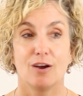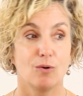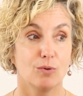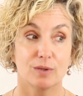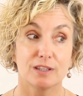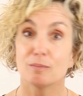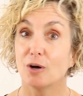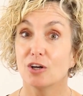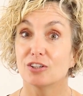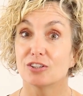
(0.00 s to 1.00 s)
or with their
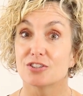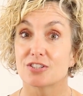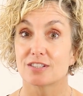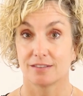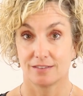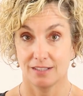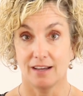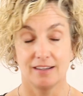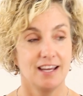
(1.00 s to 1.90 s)
partners. Yeah.